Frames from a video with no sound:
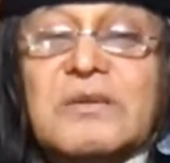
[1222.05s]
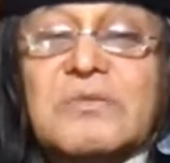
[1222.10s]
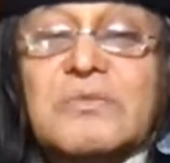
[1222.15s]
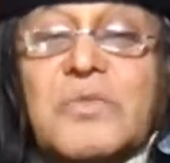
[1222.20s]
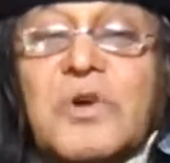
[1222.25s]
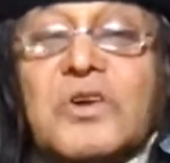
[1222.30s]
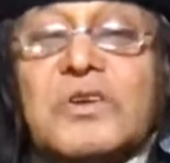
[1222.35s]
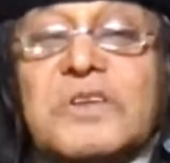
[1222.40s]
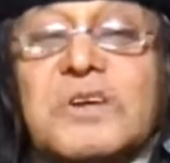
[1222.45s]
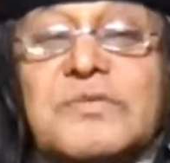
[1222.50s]

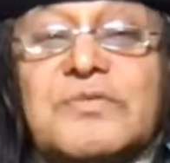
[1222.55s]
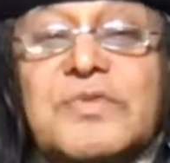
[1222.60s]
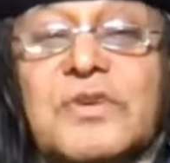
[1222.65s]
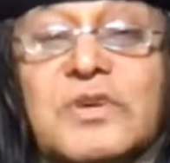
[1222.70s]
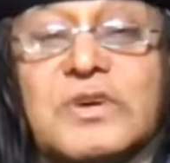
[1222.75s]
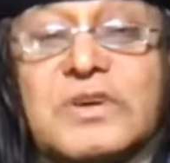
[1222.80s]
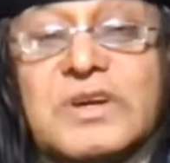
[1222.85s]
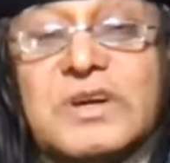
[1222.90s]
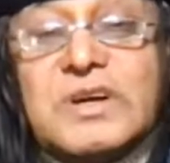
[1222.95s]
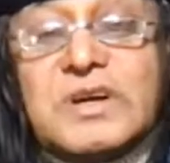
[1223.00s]
more than
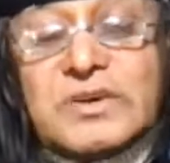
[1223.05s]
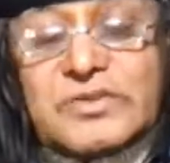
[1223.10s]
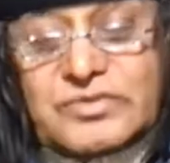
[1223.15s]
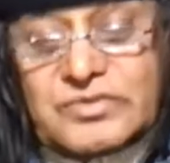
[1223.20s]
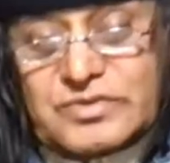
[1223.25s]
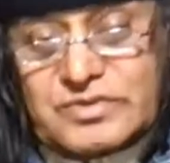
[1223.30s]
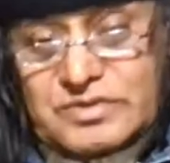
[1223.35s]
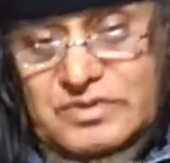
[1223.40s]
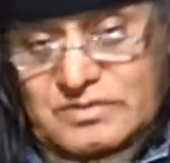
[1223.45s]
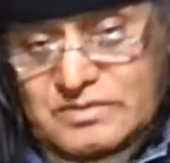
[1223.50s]
40
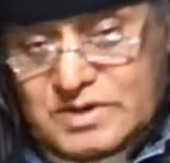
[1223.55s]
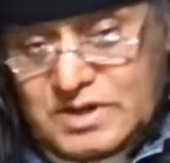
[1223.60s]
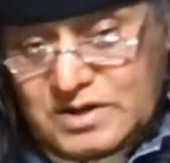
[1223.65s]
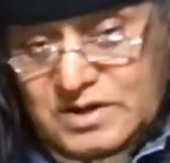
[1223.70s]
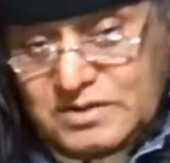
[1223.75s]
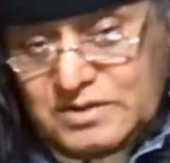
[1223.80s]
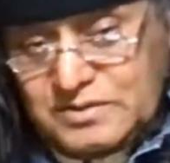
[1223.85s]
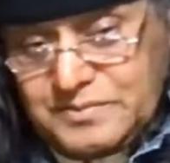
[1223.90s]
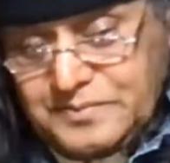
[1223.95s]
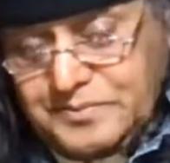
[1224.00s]
years
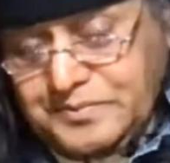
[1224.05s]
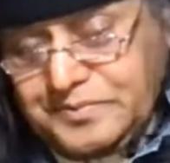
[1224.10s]
ago.